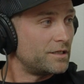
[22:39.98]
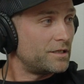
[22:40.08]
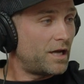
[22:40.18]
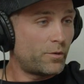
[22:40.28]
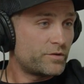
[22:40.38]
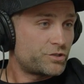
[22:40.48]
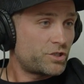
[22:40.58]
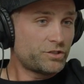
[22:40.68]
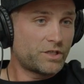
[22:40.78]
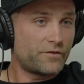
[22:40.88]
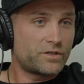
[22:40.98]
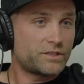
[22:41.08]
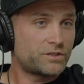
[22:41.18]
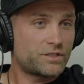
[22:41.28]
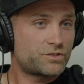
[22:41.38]
I went with the truck driver and I
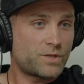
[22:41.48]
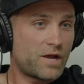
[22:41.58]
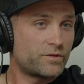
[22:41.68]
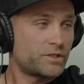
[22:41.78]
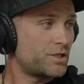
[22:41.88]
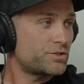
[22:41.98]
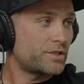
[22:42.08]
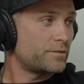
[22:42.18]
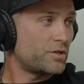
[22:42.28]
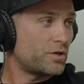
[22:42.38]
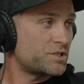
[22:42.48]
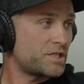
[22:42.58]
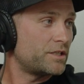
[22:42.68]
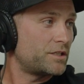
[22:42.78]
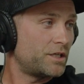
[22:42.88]
started traveling the country, seeing
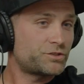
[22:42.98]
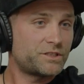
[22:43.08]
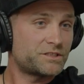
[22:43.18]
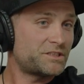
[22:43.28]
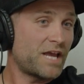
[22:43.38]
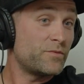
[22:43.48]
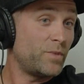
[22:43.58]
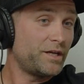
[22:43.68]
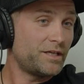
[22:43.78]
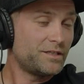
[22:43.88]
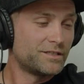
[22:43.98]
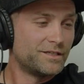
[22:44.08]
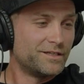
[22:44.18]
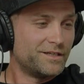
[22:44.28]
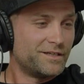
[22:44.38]
the country and saving money
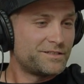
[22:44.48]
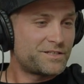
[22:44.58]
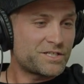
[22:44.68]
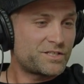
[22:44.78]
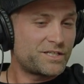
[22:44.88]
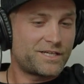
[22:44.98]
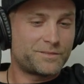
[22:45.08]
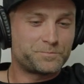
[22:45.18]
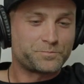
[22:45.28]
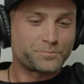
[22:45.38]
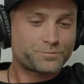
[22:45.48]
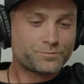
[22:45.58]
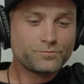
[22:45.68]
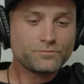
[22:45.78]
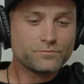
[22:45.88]
just,
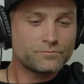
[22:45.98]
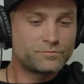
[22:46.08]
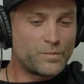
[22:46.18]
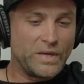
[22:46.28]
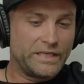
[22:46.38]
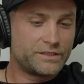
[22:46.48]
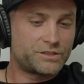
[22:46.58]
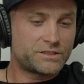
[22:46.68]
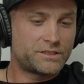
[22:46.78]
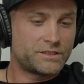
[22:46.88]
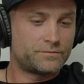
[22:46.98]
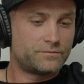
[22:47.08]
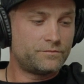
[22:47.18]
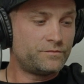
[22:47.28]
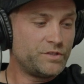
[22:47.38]
but mainly just to,
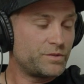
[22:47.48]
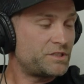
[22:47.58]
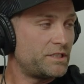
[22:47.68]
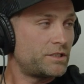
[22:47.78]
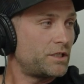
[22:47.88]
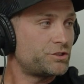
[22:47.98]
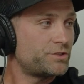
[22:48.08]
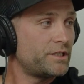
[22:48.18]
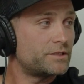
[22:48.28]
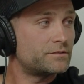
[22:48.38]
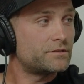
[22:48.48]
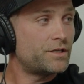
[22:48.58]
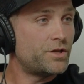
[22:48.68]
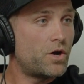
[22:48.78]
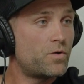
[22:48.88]
see the country and
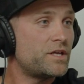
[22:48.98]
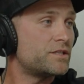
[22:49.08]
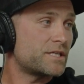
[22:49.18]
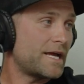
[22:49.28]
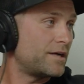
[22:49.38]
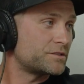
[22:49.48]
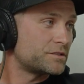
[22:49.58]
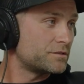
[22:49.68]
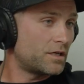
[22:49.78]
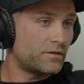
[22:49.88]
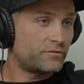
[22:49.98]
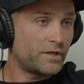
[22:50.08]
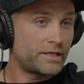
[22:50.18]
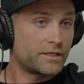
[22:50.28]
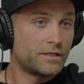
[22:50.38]
know the ins and outs of
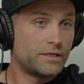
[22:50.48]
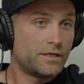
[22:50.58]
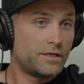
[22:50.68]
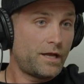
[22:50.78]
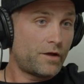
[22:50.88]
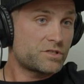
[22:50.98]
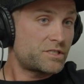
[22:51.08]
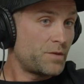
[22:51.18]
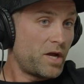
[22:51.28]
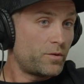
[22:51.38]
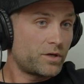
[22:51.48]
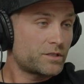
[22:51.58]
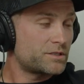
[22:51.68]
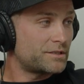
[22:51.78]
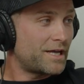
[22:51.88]
like how a semi
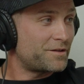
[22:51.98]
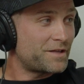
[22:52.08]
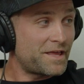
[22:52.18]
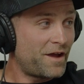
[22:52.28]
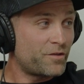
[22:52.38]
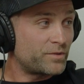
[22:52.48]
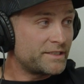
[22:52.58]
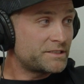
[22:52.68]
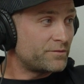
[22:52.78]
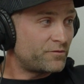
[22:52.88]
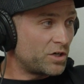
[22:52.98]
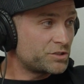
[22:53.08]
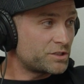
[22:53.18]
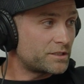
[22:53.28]
works and how the race team functioned.